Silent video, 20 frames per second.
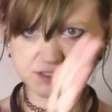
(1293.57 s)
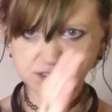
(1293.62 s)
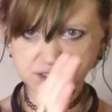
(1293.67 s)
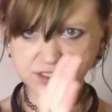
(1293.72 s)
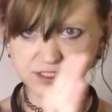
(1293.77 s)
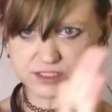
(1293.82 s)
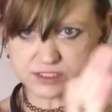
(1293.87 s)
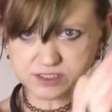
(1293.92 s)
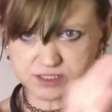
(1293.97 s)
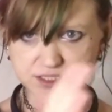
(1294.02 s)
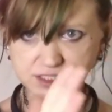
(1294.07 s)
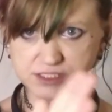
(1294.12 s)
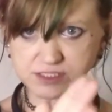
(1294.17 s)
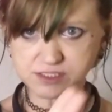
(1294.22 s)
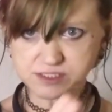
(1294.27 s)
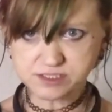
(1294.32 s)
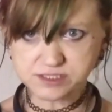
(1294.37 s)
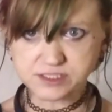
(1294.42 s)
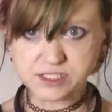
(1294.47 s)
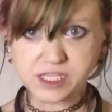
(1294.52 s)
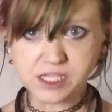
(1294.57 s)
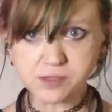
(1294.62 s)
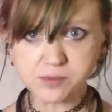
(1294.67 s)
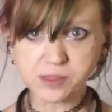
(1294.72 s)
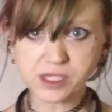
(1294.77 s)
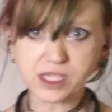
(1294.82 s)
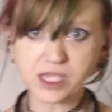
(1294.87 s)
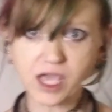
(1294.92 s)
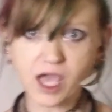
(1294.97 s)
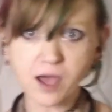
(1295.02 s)
can see me,
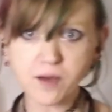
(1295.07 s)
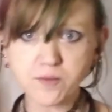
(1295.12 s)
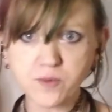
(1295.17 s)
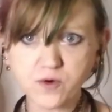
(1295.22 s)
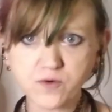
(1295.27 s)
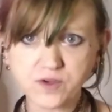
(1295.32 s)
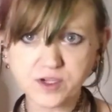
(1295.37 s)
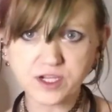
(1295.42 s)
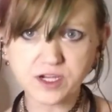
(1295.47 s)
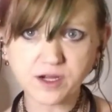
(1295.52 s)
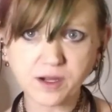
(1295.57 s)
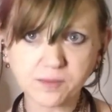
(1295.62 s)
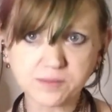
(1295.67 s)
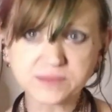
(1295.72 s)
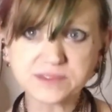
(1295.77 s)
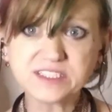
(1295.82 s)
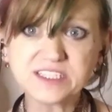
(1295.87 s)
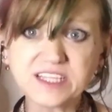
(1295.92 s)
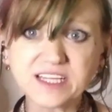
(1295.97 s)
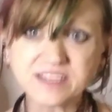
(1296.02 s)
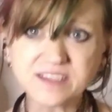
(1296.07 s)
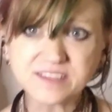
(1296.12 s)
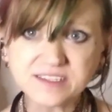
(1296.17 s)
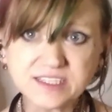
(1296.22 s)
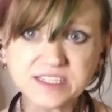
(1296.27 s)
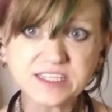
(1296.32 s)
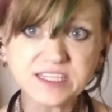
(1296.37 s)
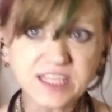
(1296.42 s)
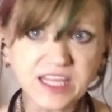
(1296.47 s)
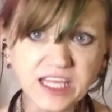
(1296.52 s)
I'm over here, I'm
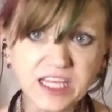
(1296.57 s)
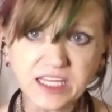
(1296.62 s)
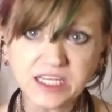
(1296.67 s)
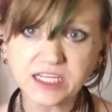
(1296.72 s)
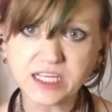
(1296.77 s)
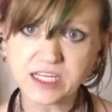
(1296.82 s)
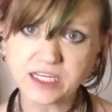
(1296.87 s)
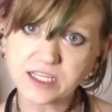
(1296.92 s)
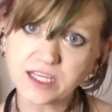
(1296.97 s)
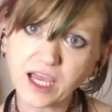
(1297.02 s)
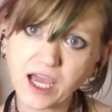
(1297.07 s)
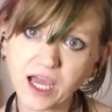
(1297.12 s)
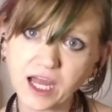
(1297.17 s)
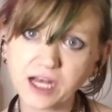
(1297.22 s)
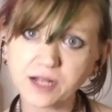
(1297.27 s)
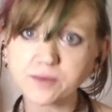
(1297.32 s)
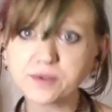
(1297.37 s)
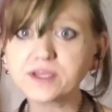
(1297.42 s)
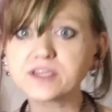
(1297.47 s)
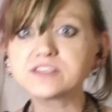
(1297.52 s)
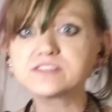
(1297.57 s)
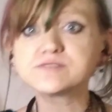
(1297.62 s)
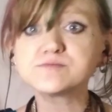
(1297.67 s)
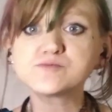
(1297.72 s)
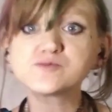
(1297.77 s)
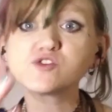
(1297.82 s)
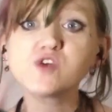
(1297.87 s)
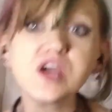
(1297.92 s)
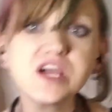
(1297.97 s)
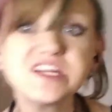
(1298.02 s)
leaning kind of, because I'm trying
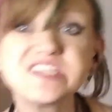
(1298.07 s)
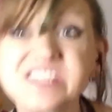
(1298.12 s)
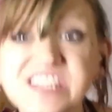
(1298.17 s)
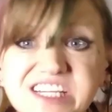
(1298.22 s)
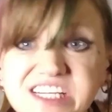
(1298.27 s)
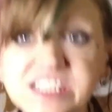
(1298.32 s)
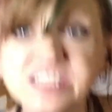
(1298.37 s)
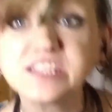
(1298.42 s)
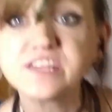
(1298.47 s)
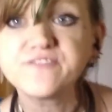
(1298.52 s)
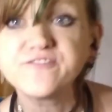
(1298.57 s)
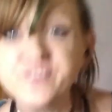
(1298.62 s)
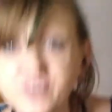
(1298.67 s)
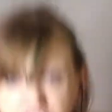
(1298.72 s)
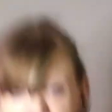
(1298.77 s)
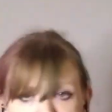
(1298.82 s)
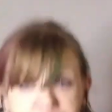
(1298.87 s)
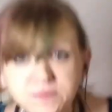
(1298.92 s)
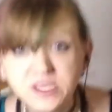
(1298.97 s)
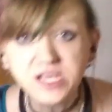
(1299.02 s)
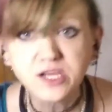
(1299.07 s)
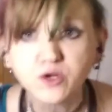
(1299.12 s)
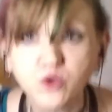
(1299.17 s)
to get in the fucking middle.